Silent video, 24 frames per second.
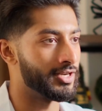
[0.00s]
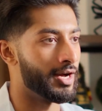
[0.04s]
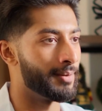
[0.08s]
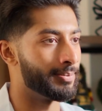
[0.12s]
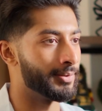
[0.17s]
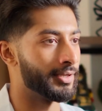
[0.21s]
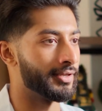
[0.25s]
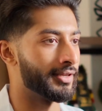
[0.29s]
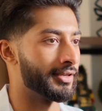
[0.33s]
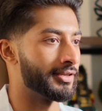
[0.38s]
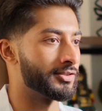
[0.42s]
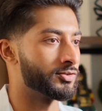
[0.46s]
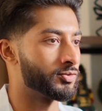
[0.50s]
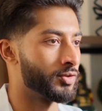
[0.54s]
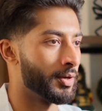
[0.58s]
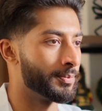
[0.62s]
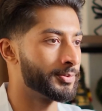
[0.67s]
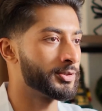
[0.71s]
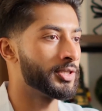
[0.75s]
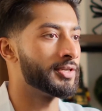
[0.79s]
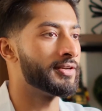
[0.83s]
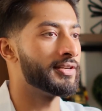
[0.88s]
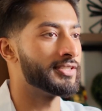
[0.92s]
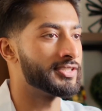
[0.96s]
the top link in the
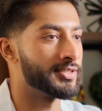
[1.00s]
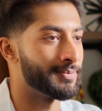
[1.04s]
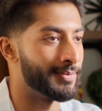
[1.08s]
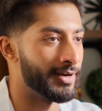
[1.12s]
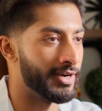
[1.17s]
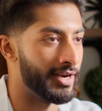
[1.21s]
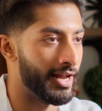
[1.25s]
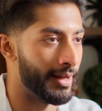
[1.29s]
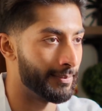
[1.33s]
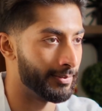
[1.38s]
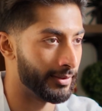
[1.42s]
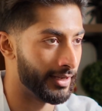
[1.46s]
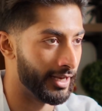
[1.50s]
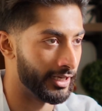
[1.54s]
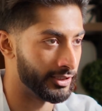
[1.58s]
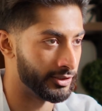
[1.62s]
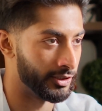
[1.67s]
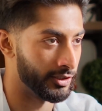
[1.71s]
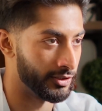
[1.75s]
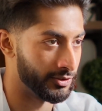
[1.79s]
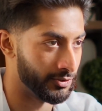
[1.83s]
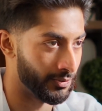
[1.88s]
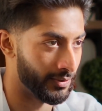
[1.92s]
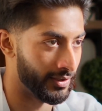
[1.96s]
description and submit an
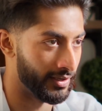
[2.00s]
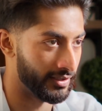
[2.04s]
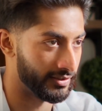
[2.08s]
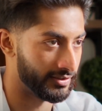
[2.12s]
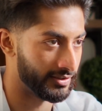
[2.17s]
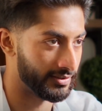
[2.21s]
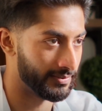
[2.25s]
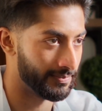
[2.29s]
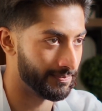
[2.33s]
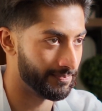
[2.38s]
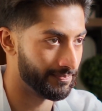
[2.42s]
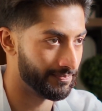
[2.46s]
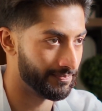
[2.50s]
application to join us.